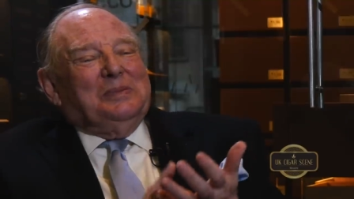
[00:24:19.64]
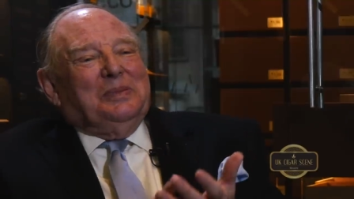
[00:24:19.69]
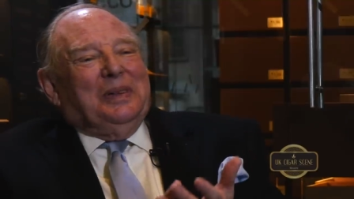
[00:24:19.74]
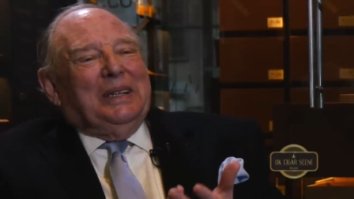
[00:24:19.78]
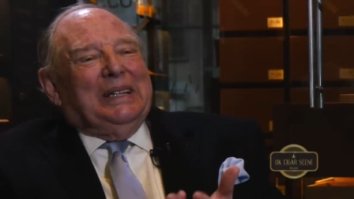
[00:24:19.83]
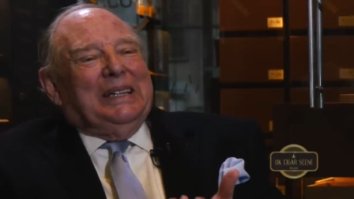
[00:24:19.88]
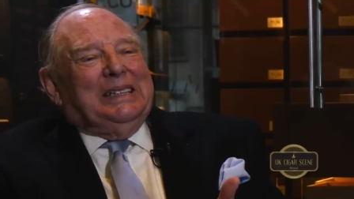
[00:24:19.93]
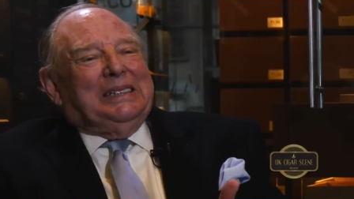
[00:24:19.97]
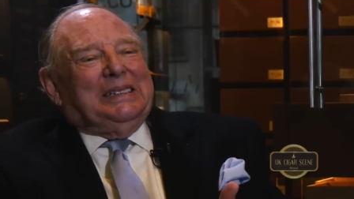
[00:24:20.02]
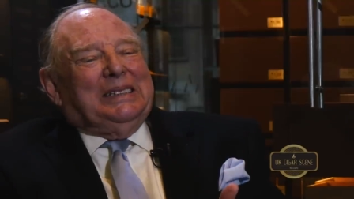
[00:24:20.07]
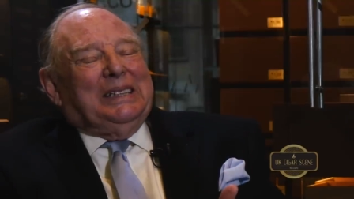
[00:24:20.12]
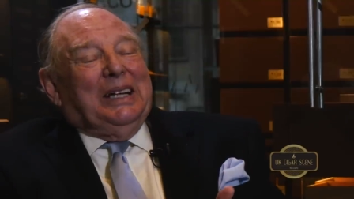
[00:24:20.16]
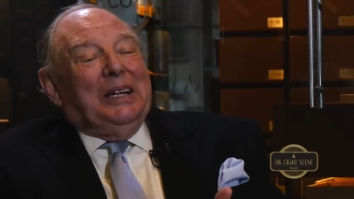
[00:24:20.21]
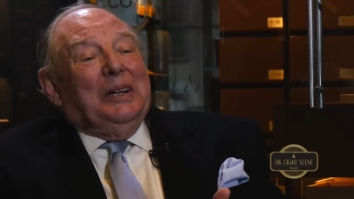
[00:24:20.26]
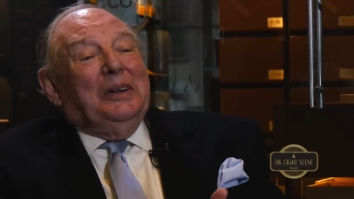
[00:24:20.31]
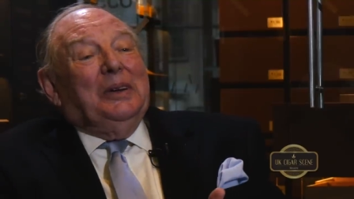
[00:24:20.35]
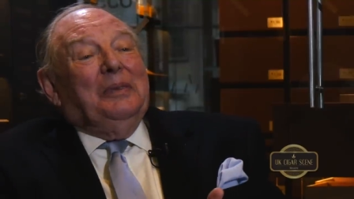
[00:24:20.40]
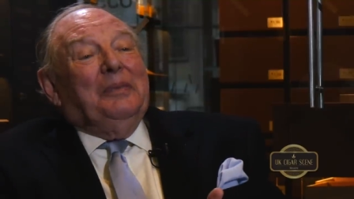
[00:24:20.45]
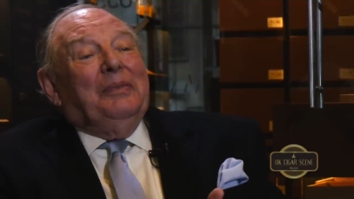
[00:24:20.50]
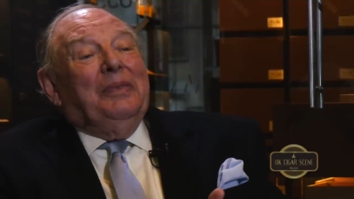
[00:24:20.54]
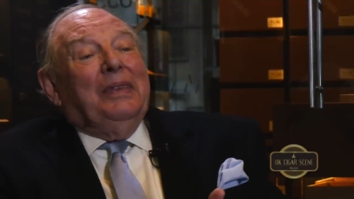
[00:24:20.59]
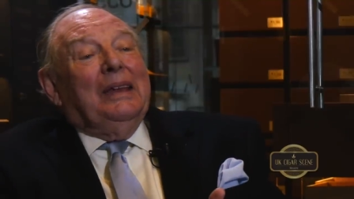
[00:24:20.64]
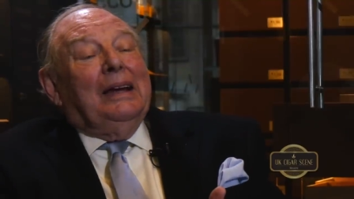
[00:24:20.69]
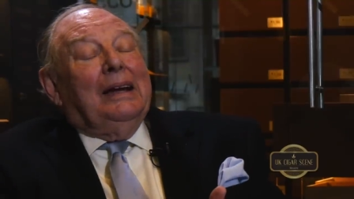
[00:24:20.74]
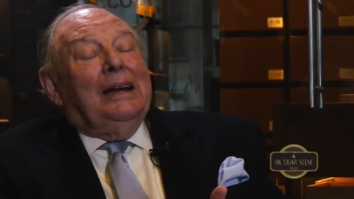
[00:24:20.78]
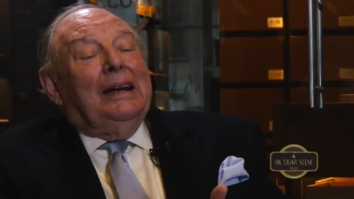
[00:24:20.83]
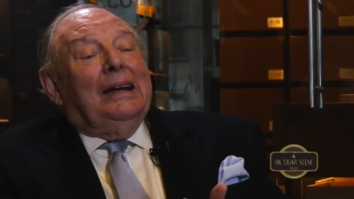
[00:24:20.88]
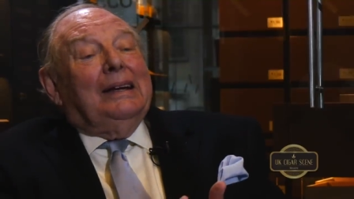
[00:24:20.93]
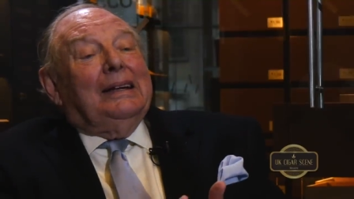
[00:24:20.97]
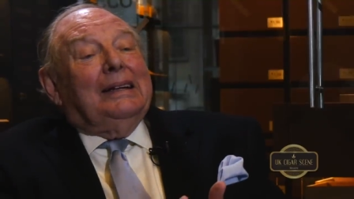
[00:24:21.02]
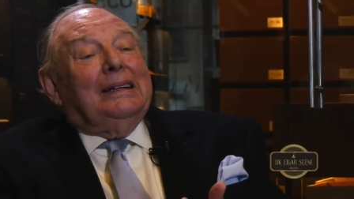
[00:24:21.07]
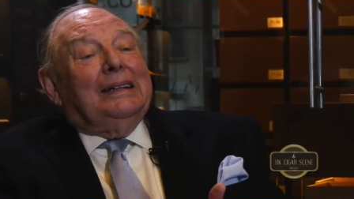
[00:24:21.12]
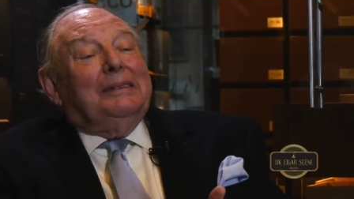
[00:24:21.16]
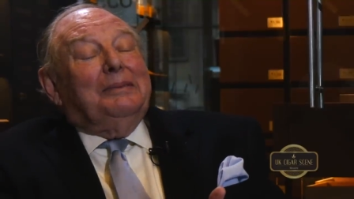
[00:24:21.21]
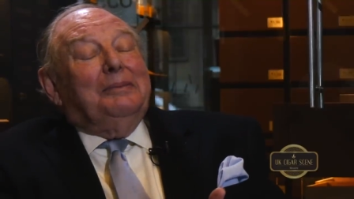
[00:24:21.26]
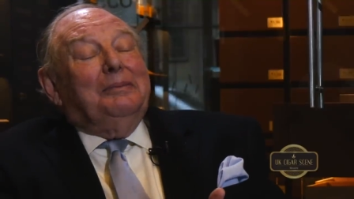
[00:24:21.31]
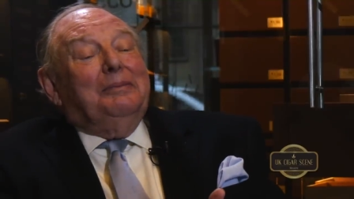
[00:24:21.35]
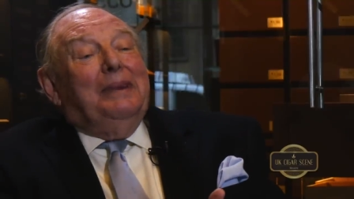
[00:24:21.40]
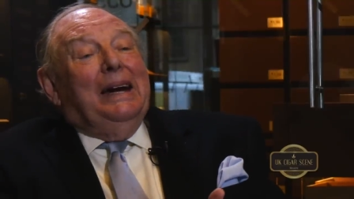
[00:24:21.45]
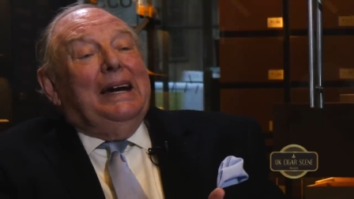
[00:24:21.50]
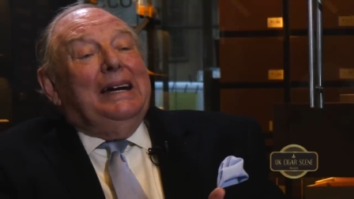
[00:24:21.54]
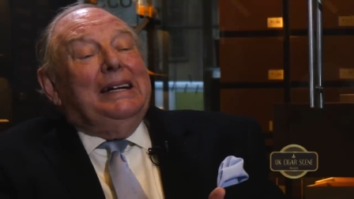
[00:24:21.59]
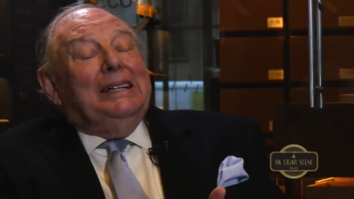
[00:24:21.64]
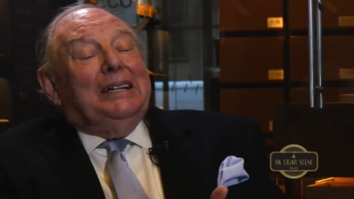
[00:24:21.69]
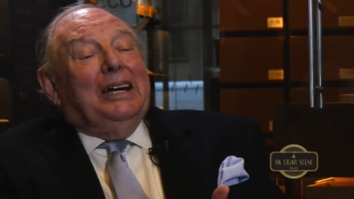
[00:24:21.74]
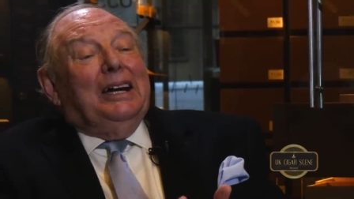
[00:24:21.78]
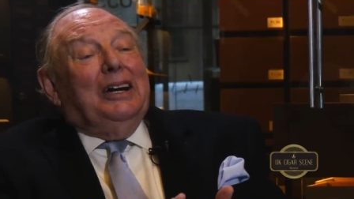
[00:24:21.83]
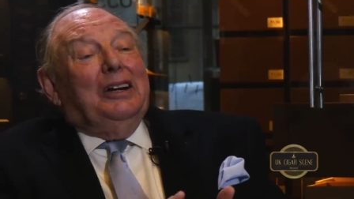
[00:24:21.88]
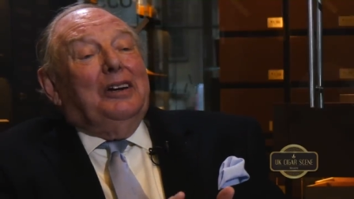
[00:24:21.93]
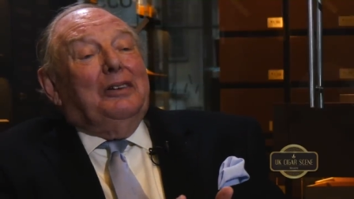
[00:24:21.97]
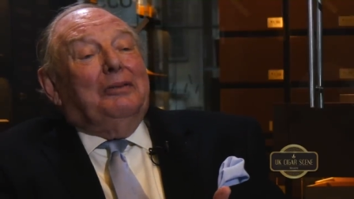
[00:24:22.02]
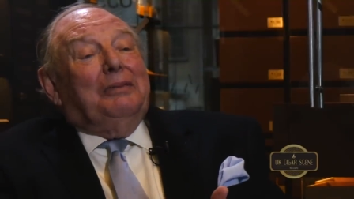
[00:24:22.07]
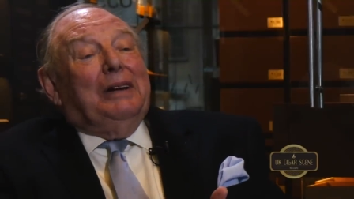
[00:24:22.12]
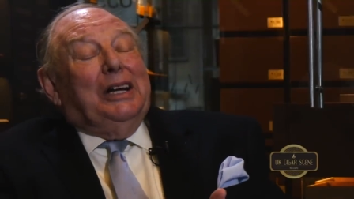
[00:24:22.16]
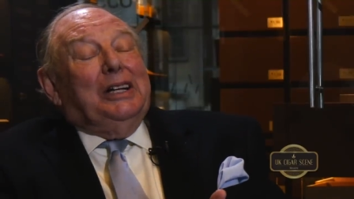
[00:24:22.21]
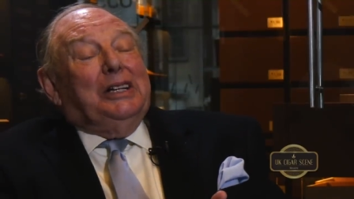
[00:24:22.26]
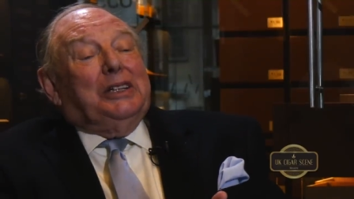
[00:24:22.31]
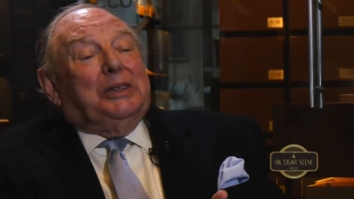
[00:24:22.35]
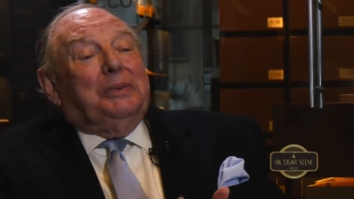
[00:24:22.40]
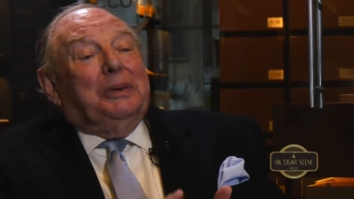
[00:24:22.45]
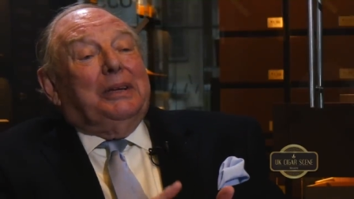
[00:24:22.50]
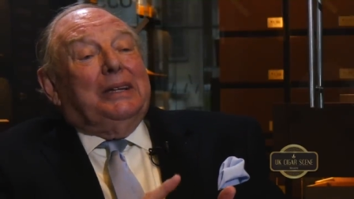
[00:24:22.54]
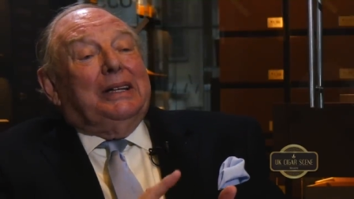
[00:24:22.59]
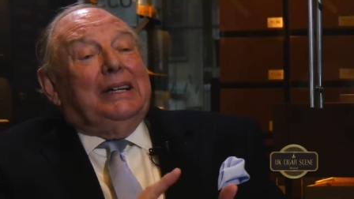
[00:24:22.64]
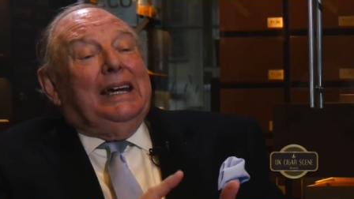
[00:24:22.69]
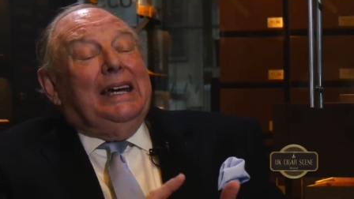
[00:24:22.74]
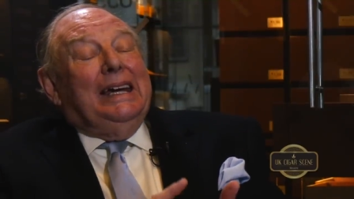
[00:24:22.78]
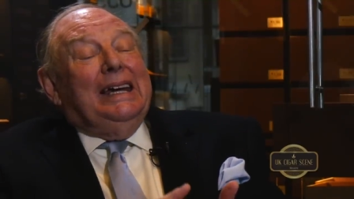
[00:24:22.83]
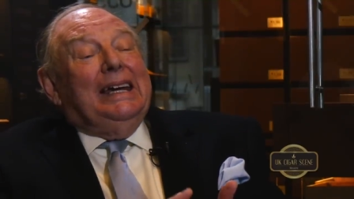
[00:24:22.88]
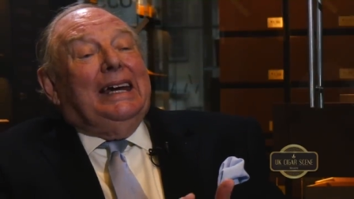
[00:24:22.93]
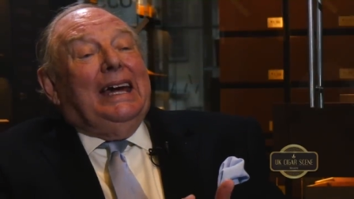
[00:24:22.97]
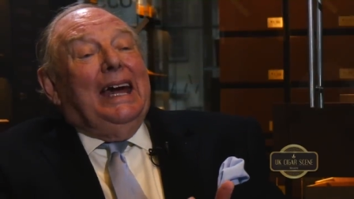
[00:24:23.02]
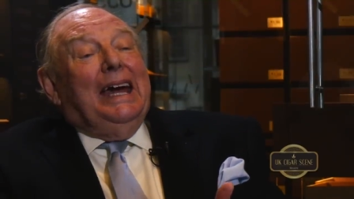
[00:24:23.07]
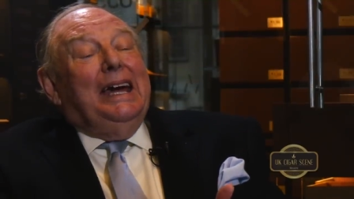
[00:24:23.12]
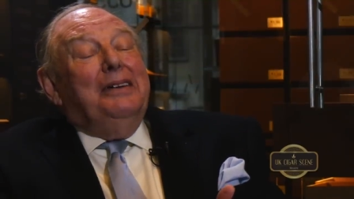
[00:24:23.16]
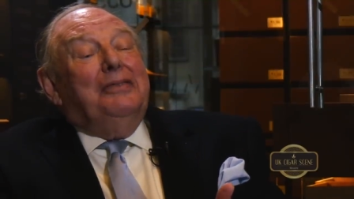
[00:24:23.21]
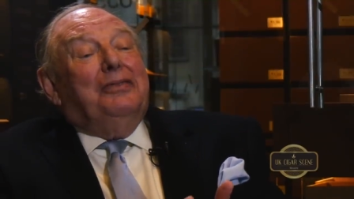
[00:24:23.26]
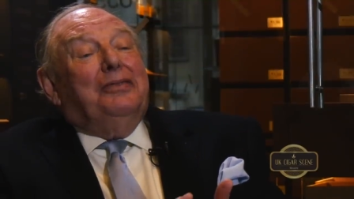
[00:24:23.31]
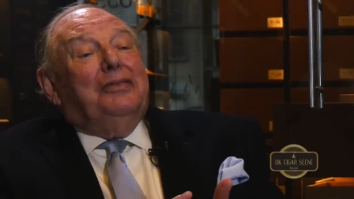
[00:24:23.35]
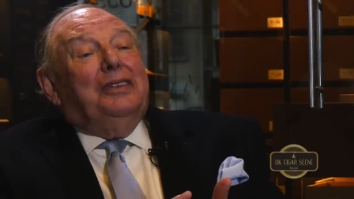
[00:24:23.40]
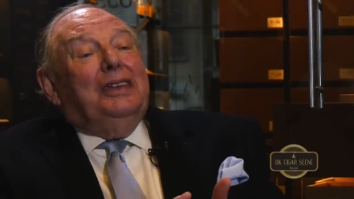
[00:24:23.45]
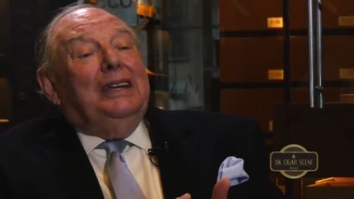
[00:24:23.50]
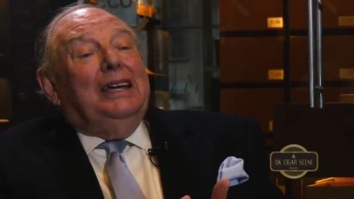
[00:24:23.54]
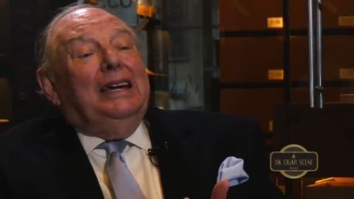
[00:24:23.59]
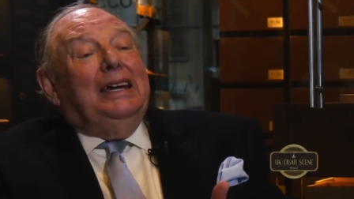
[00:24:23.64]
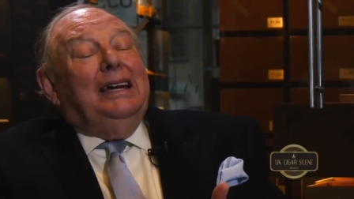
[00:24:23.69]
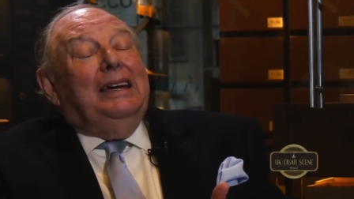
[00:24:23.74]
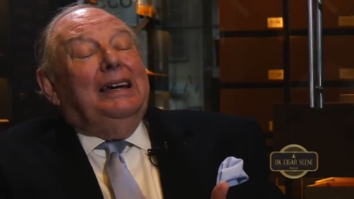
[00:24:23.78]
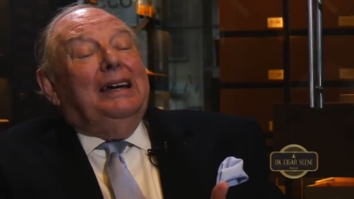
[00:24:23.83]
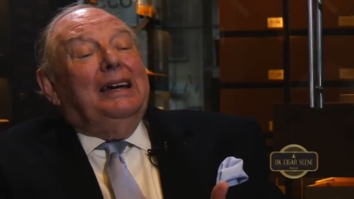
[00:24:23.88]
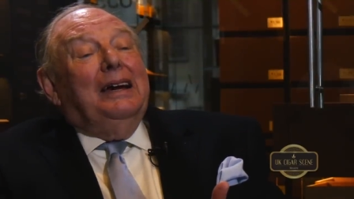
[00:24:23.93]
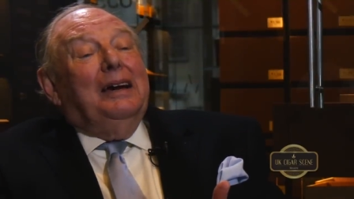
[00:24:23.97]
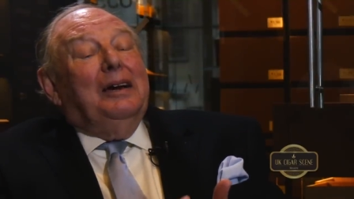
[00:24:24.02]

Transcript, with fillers: Palicio made an arrangement he gave the